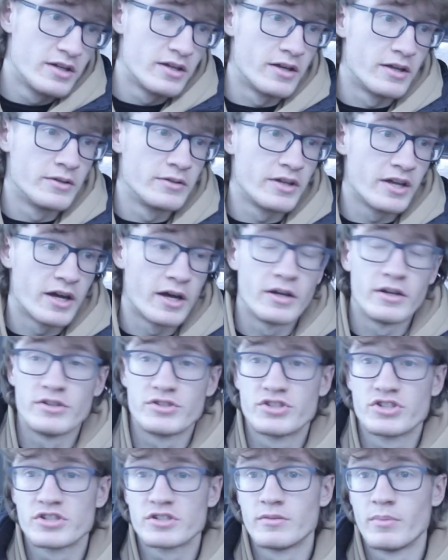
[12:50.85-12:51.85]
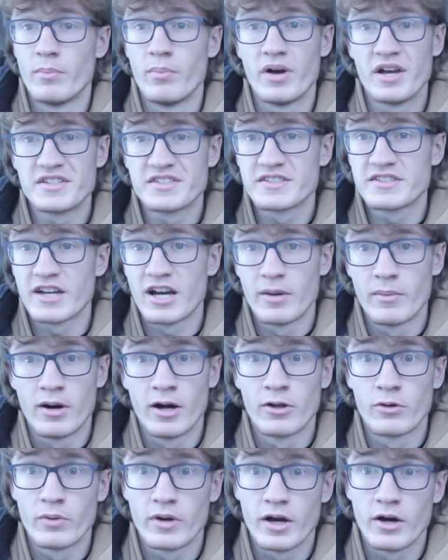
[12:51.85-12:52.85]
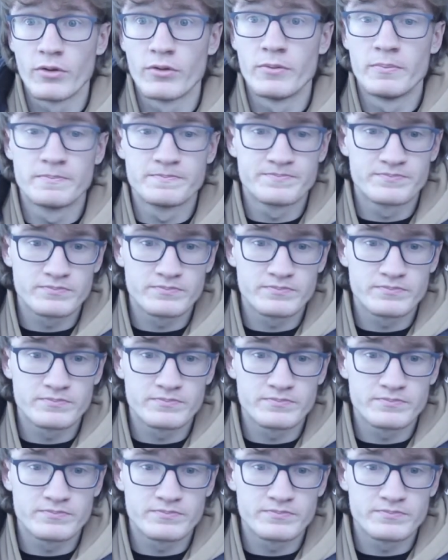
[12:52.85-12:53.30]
And yeah, it's just the best time all around.